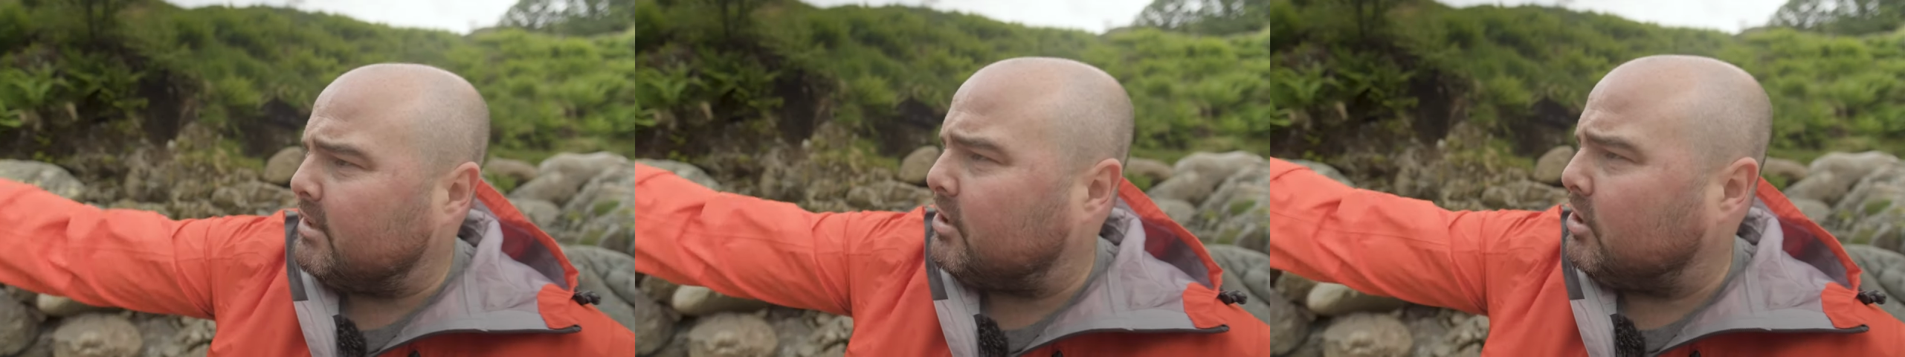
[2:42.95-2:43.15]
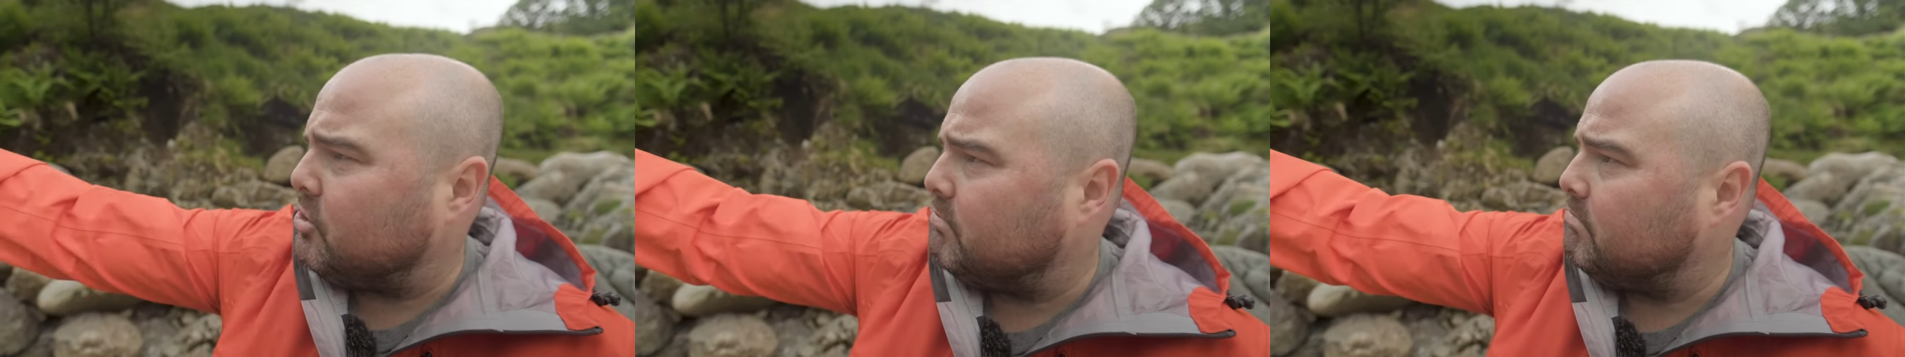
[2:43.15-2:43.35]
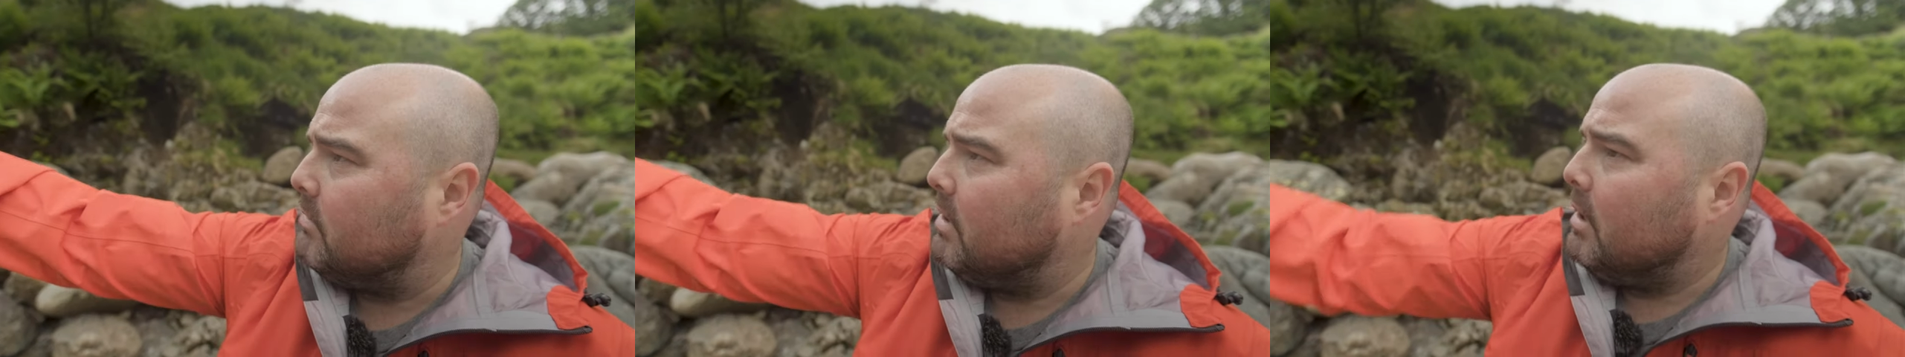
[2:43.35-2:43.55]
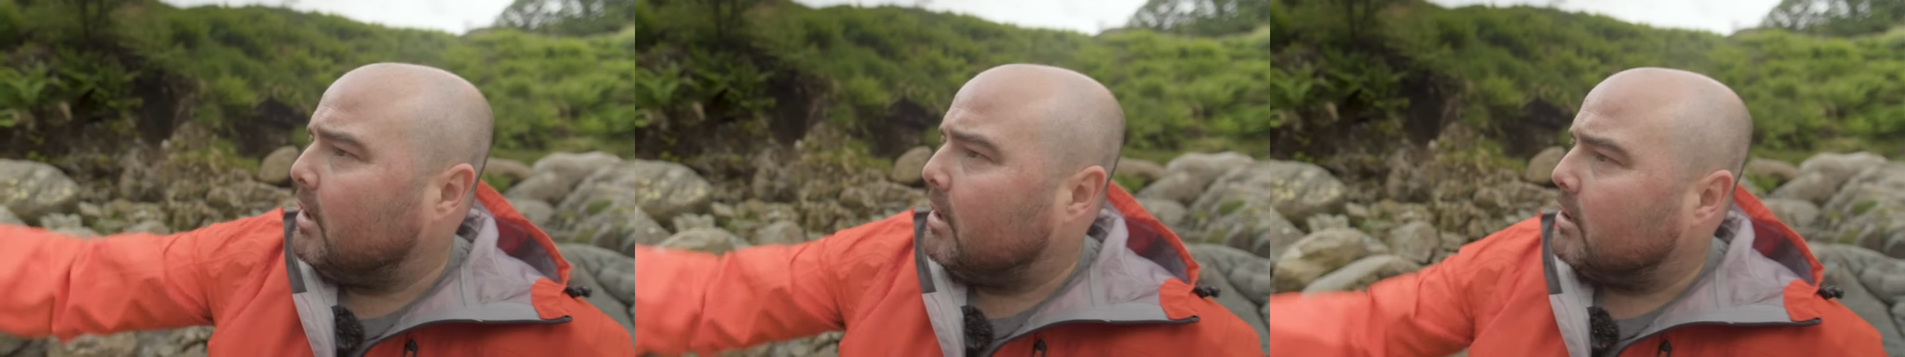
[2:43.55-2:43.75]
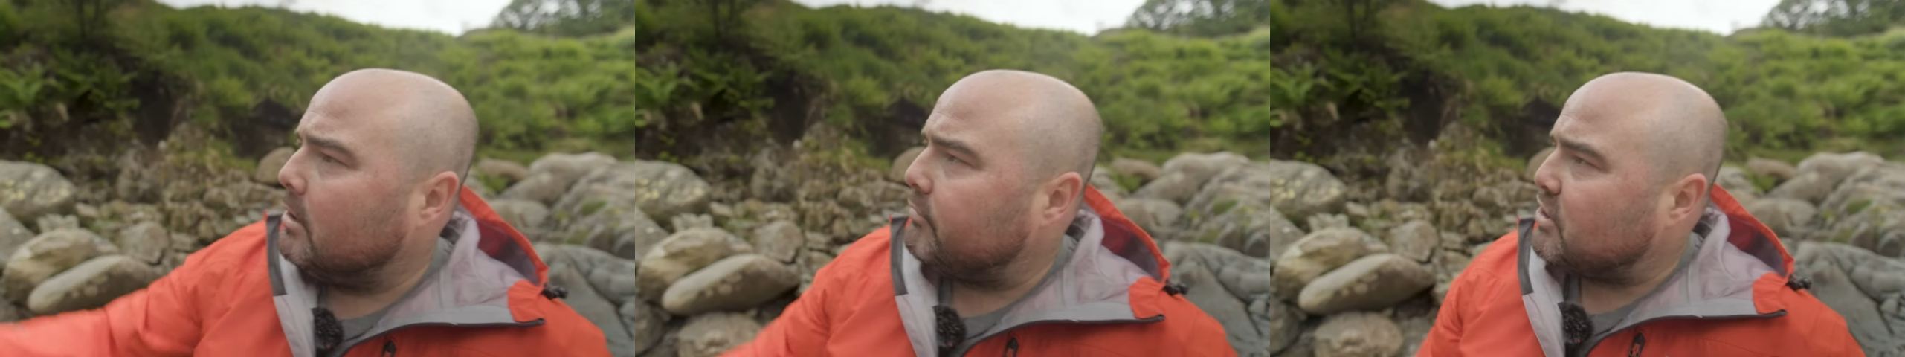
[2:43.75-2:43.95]
It's
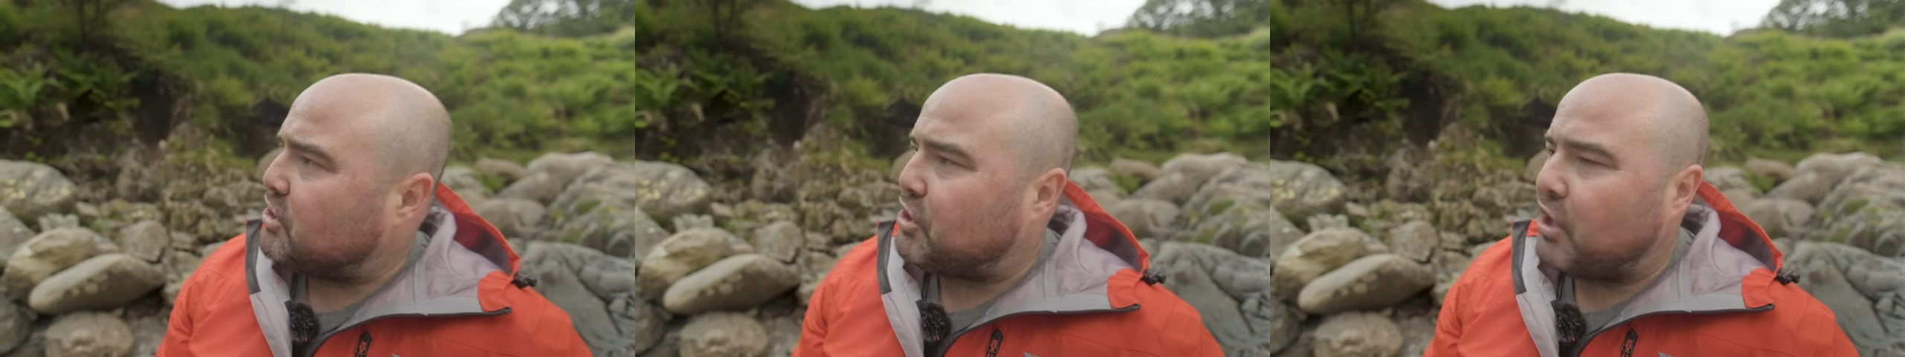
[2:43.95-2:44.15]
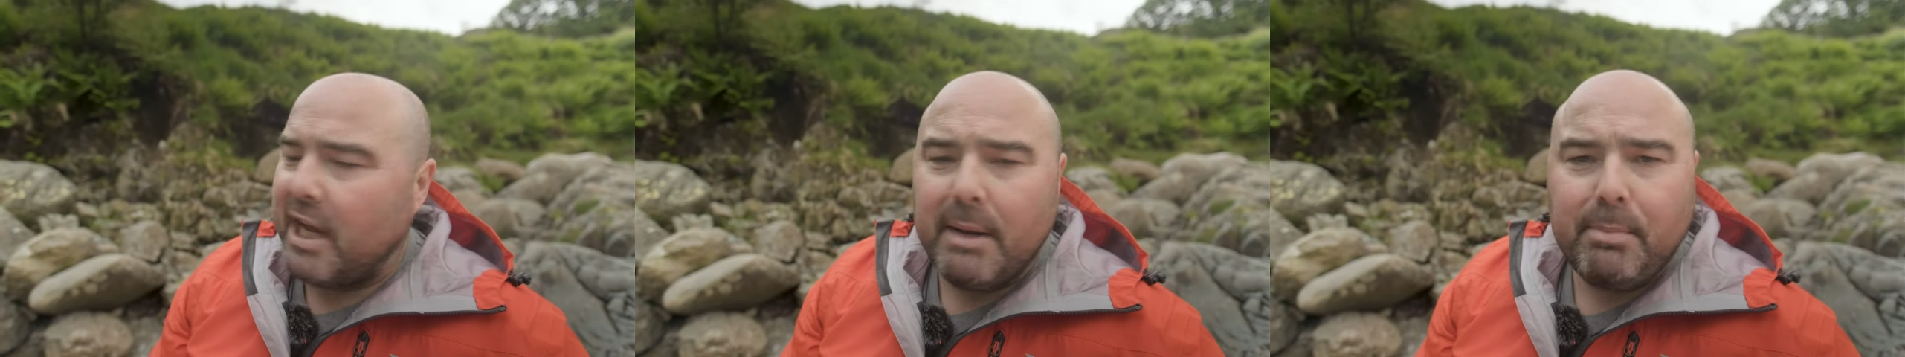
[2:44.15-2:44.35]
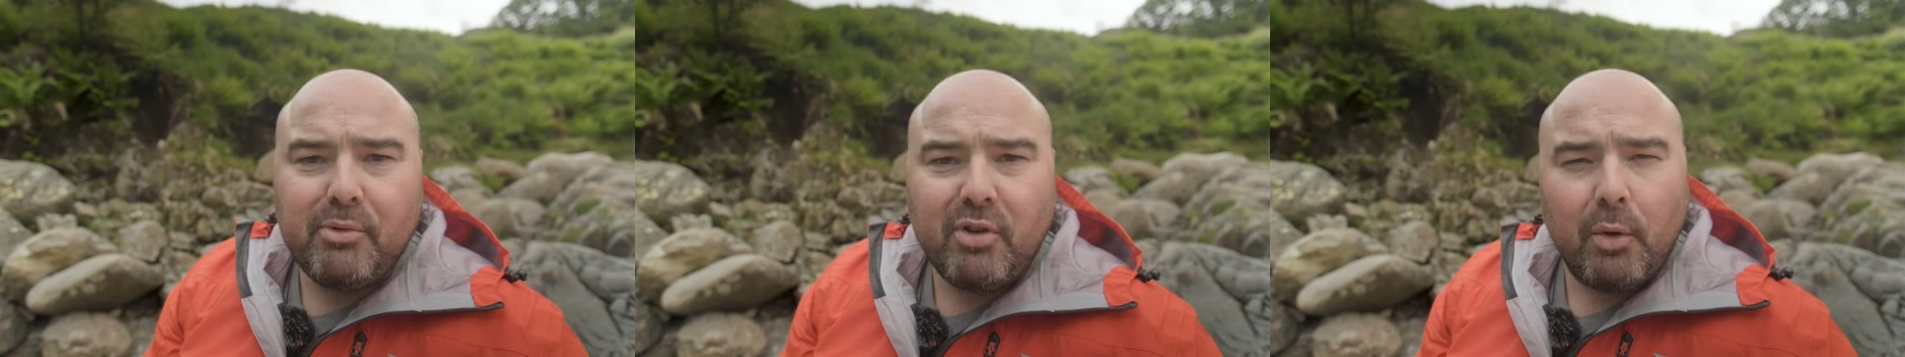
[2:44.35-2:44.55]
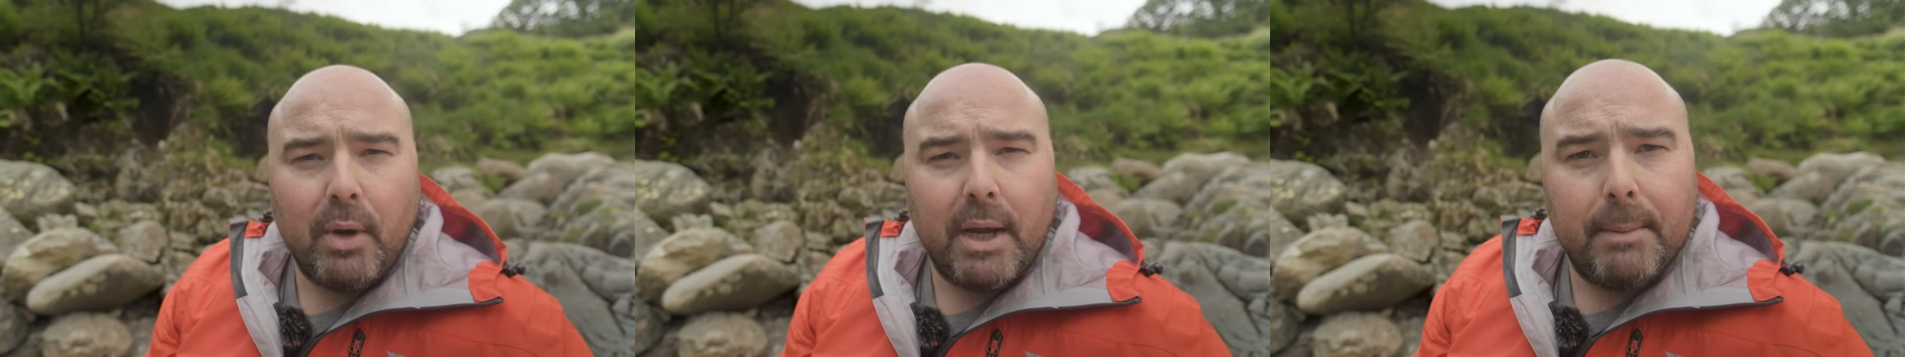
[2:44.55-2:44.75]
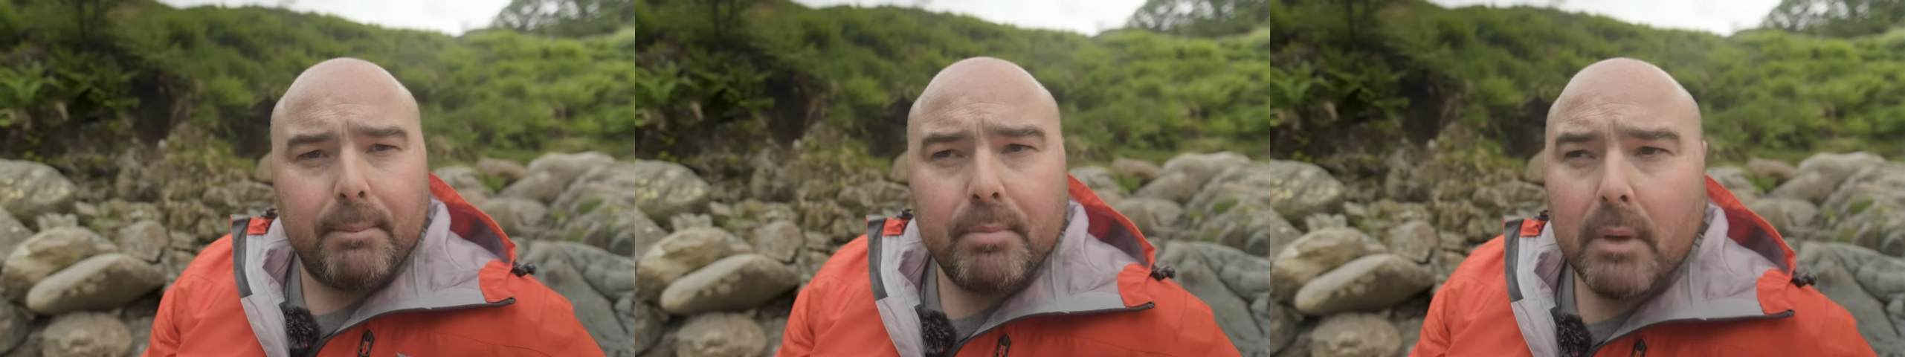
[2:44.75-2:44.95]
got lovely shape to
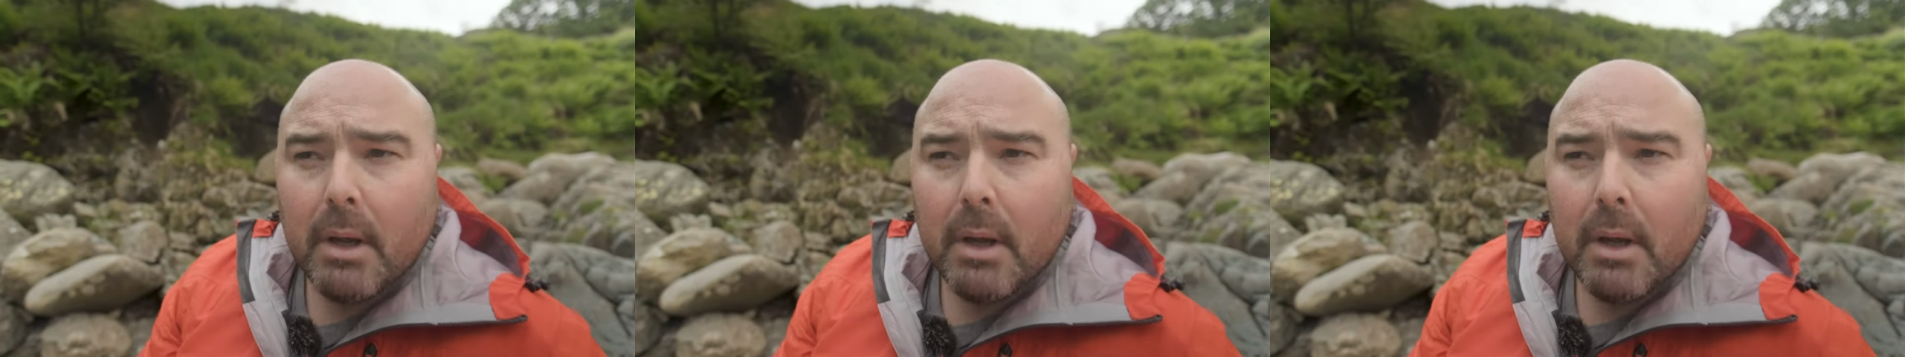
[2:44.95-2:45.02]
it,